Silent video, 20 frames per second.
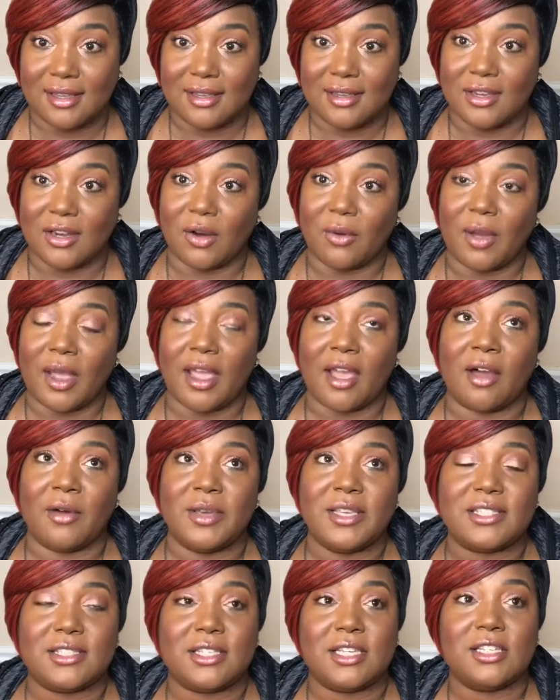You know, I
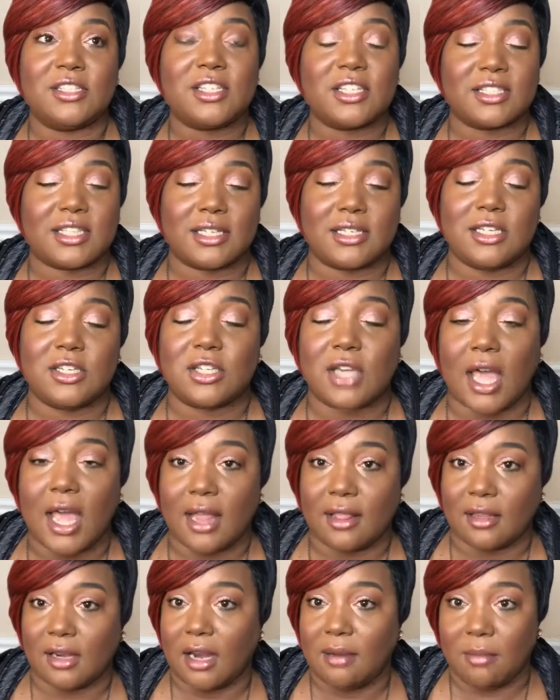always teach, because I teach a
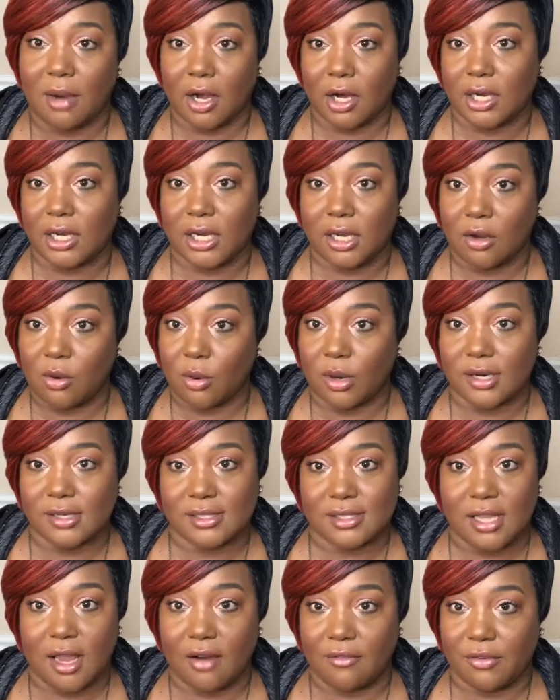holiday marketing
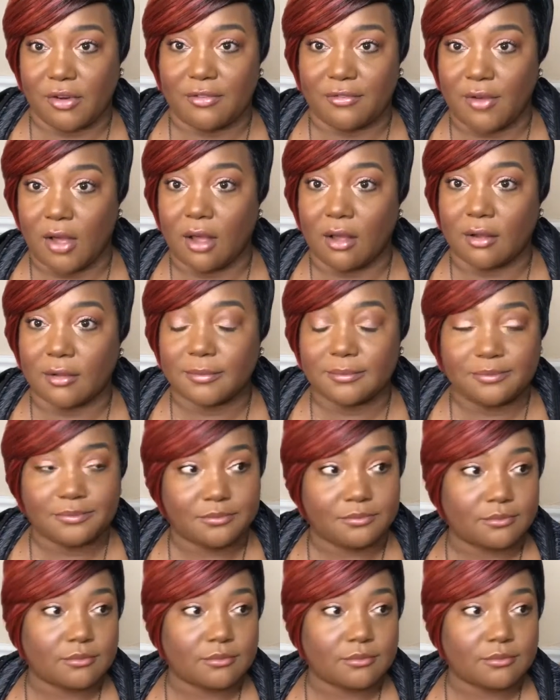course every fall,